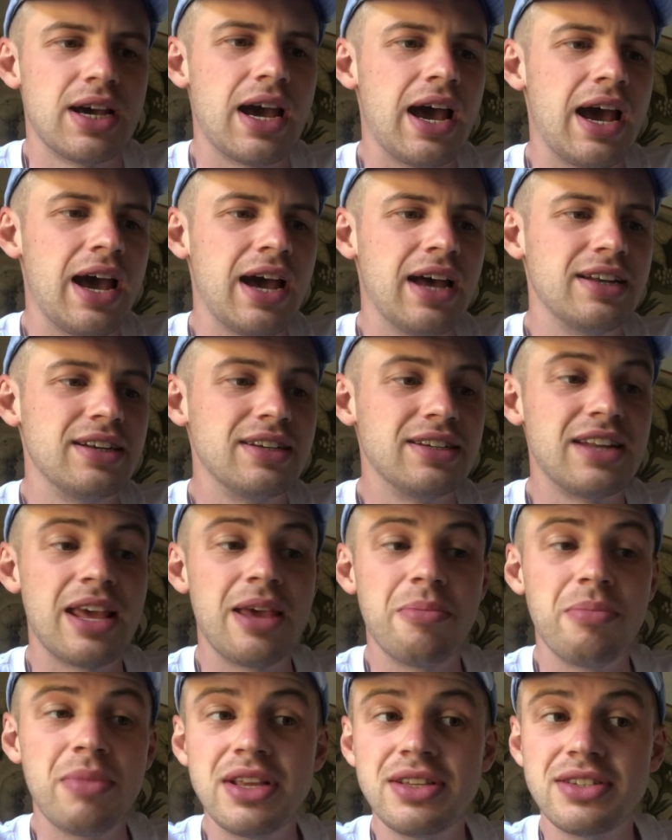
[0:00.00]
And
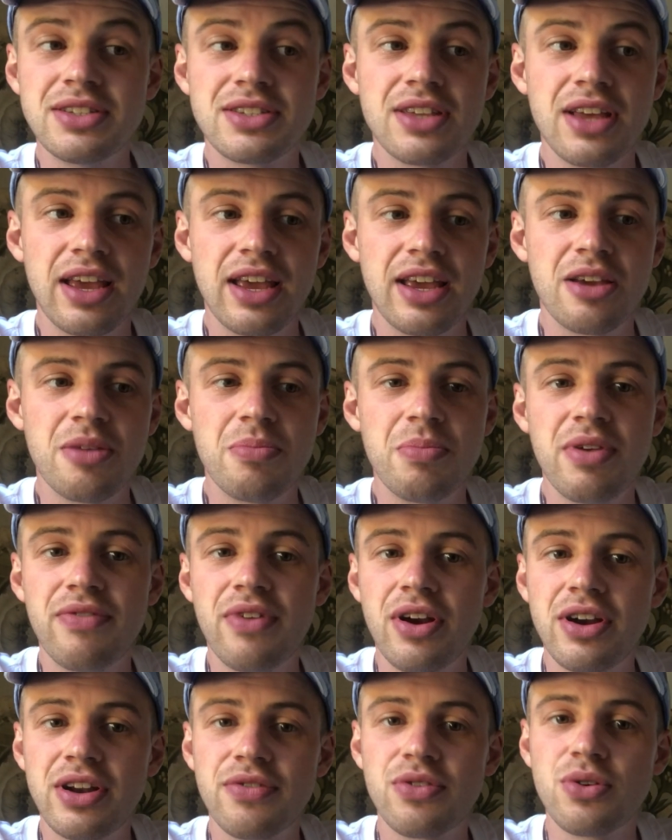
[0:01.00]
it means that it can be
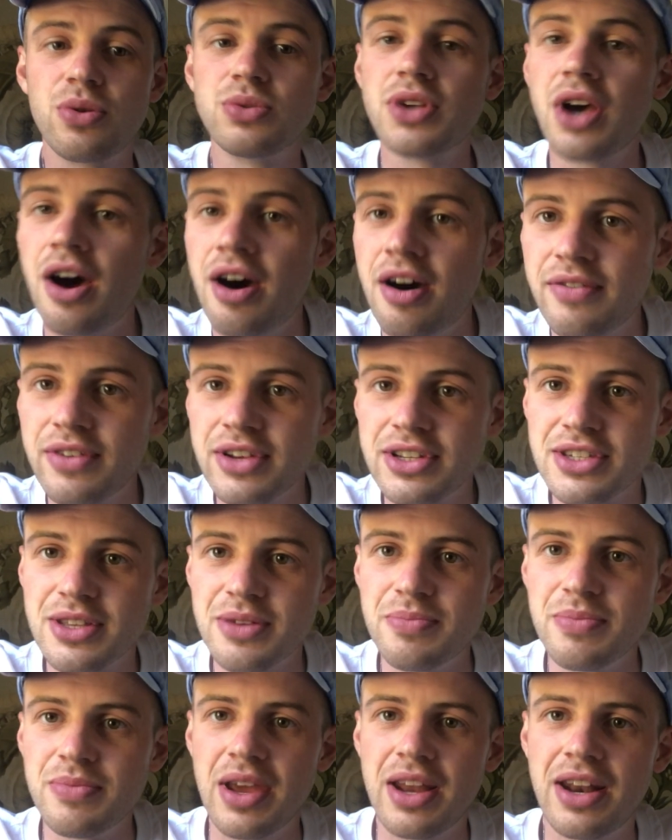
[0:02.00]
very difficult to harvest
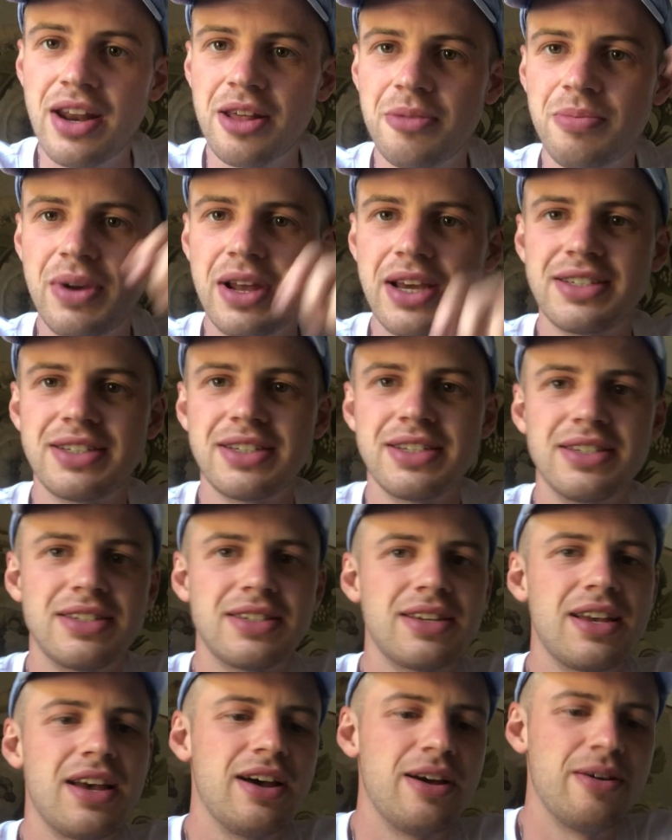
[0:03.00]
them in other
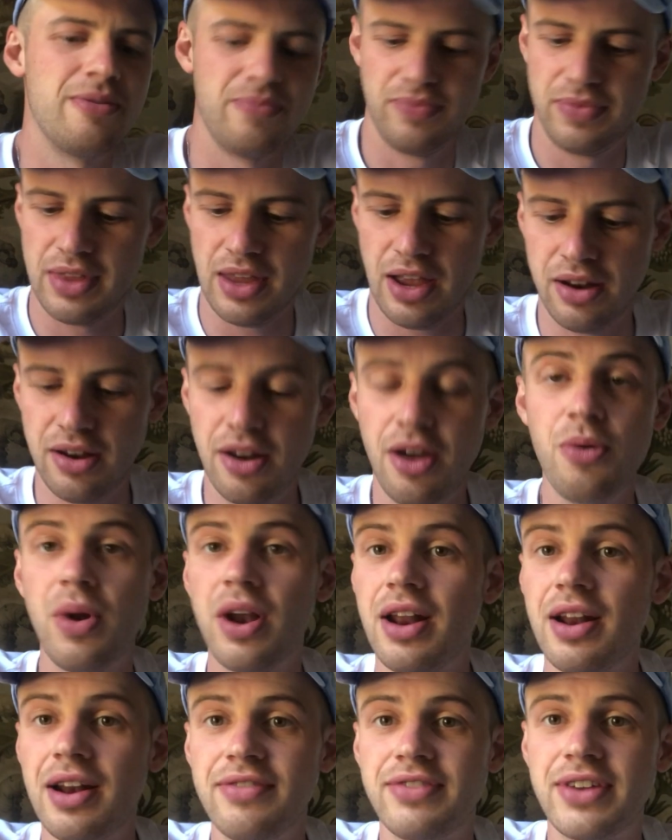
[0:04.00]
places. I know when
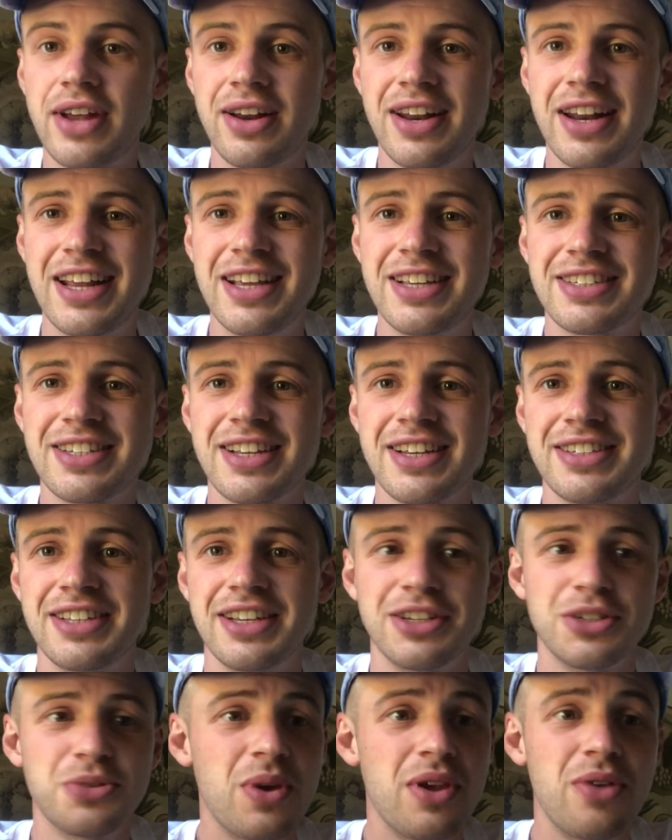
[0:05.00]
I lived down in East
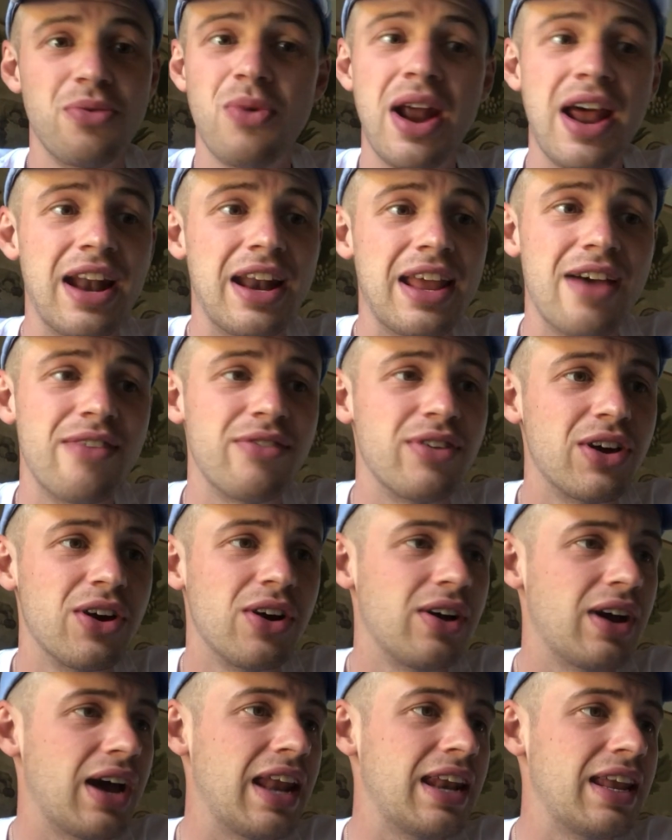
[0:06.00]
Sussex, we rarely ever
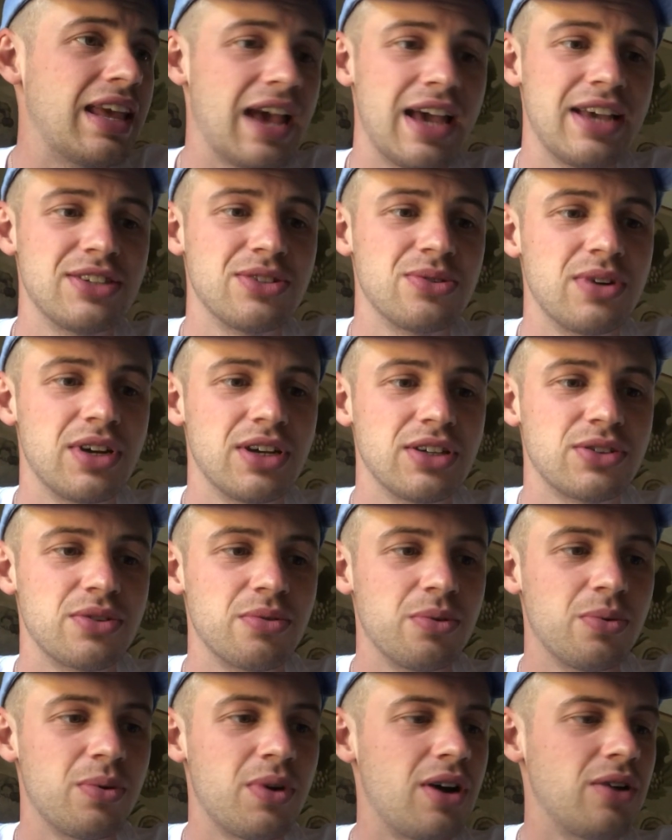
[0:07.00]
got any hazelnuts from
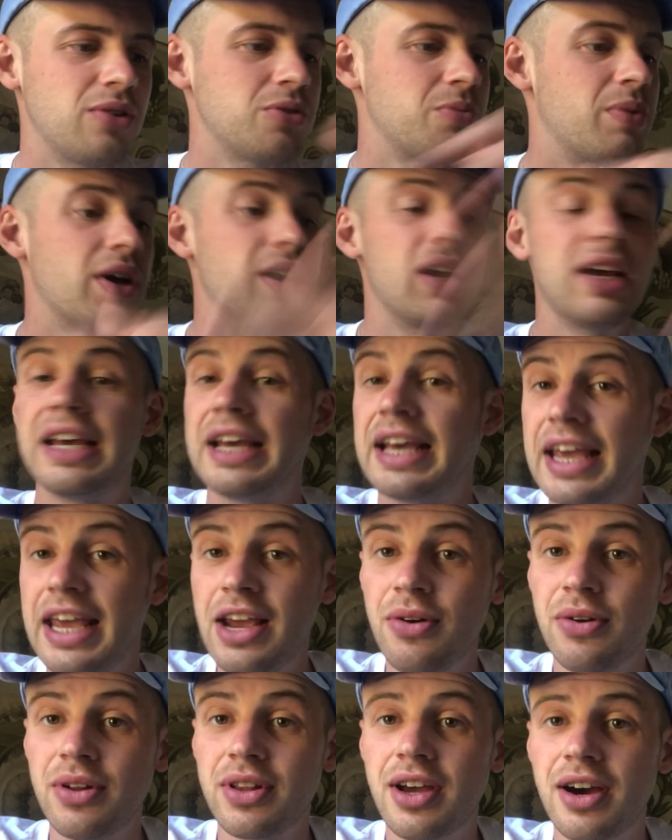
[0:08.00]
the wild, but
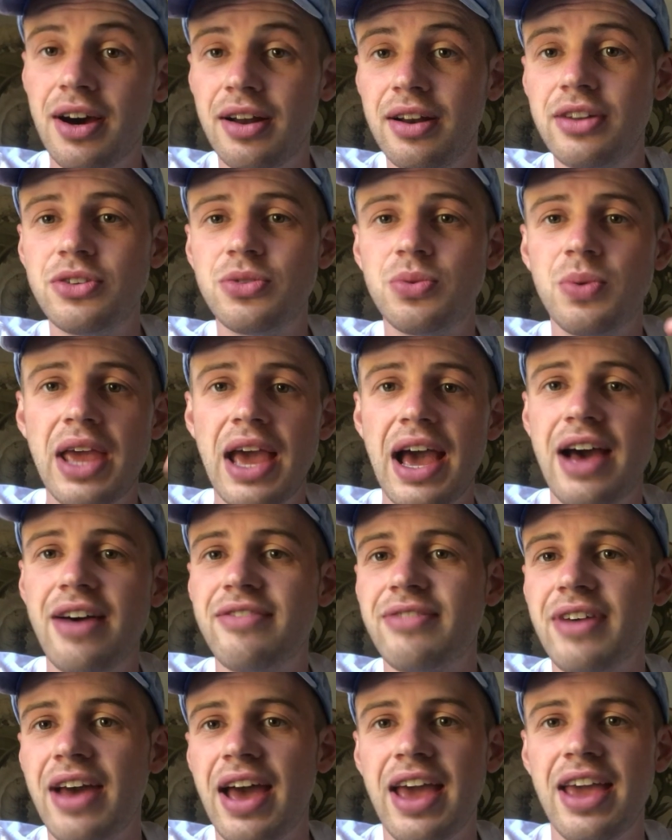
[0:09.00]
here on the island we
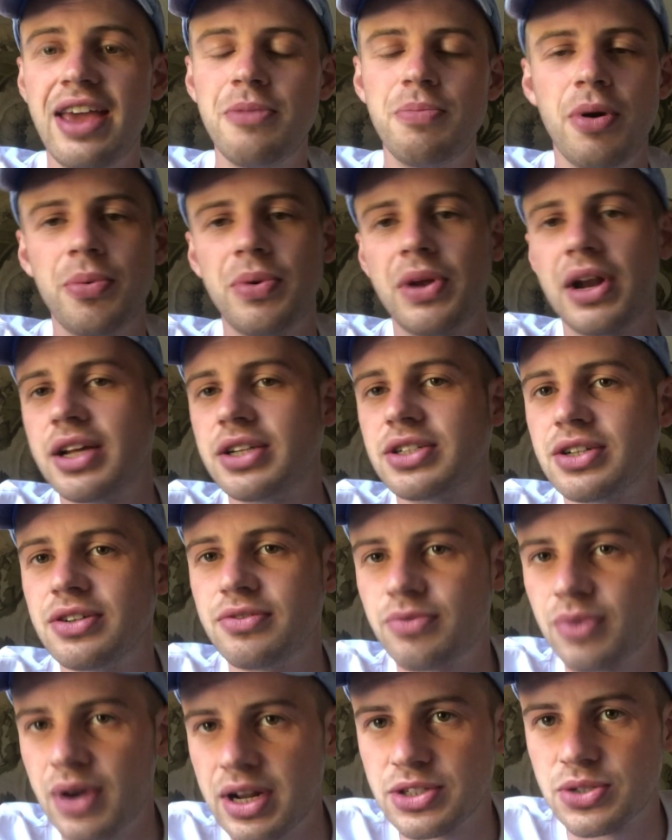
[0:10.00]
have a population
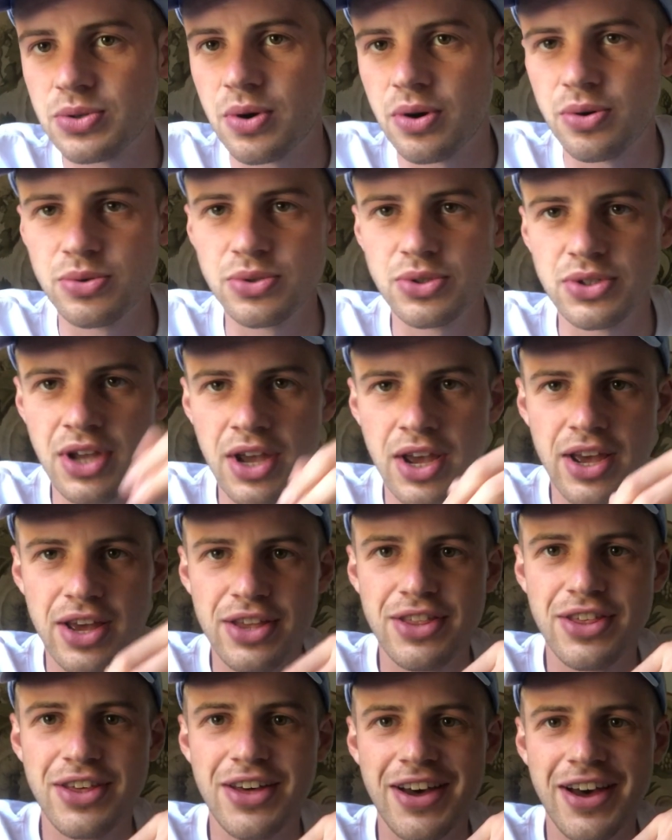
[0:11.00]
of red squirrels
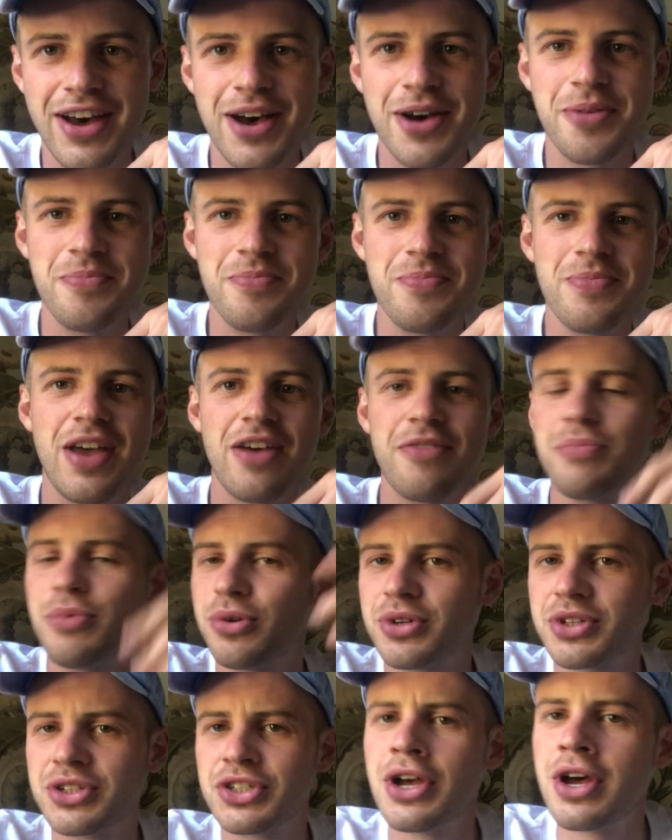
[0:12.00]
that have more
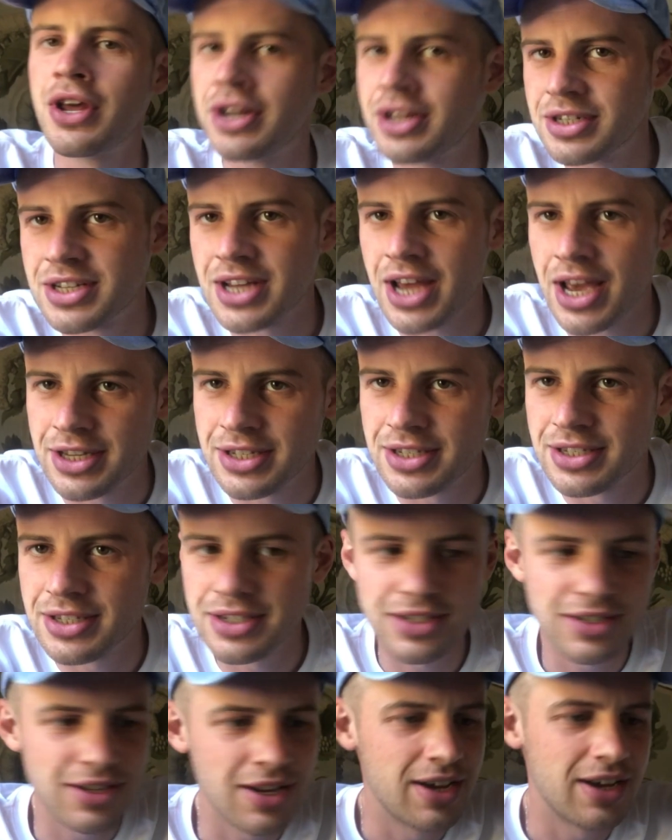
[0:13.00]
discerning
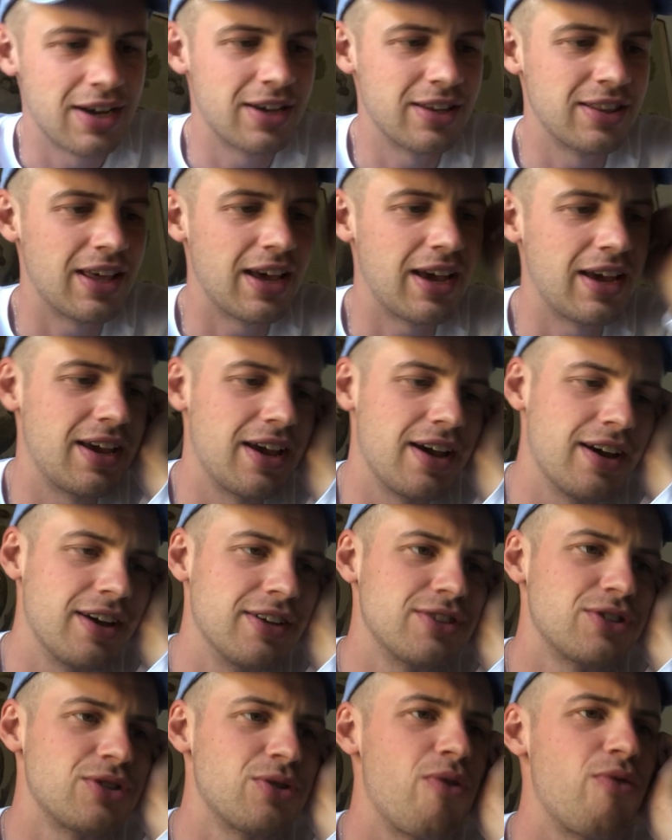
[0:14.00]
tastes, and they
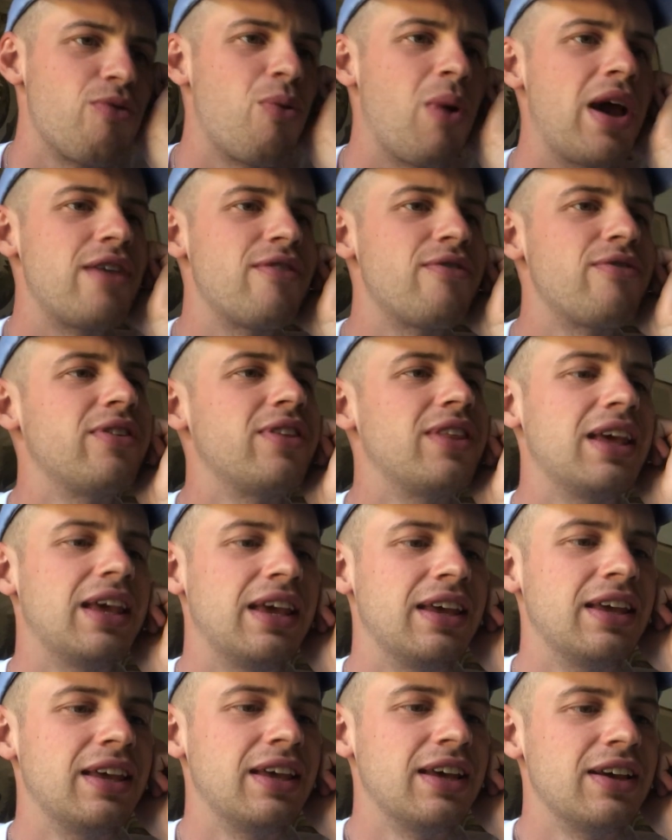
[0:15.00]
sort of wait for
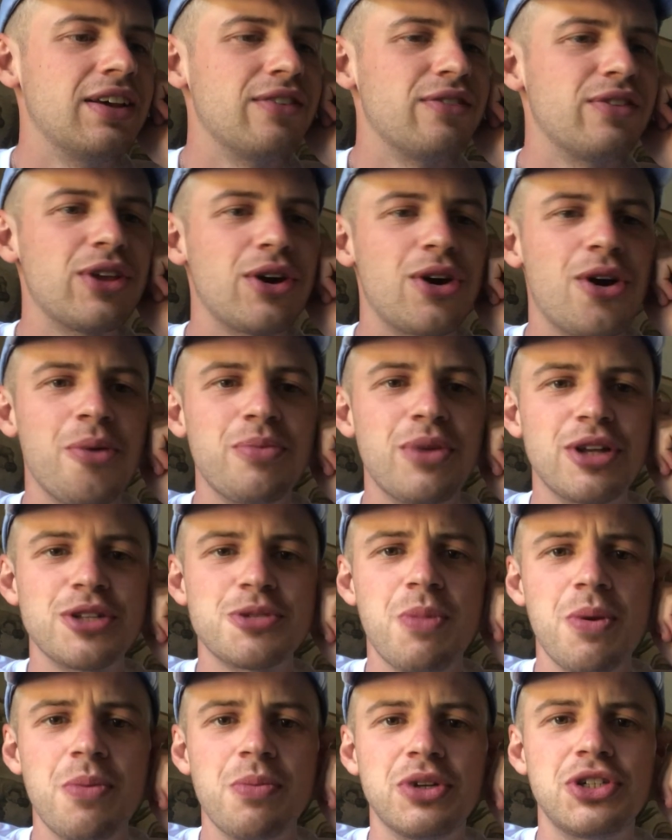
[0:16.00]
the cob nut to
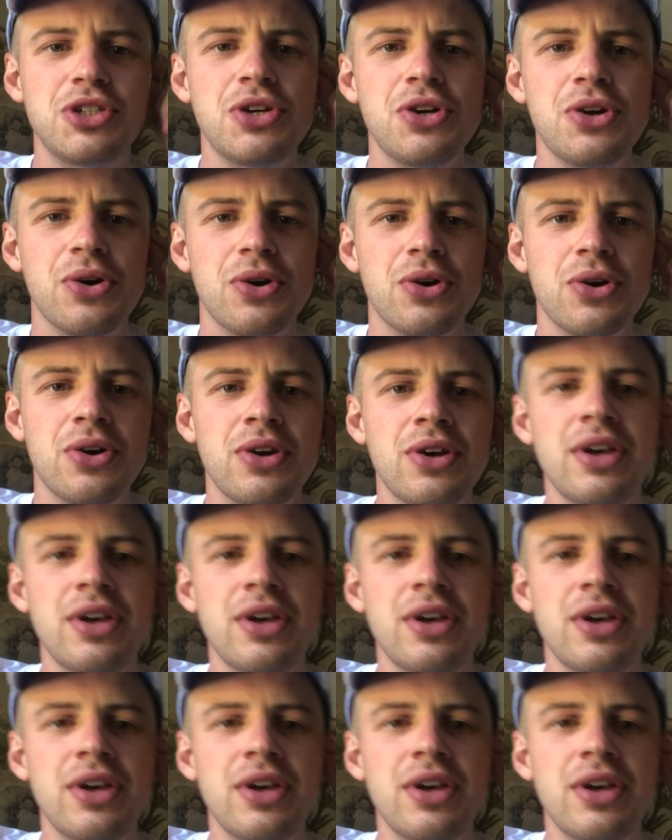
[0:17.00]
be mature.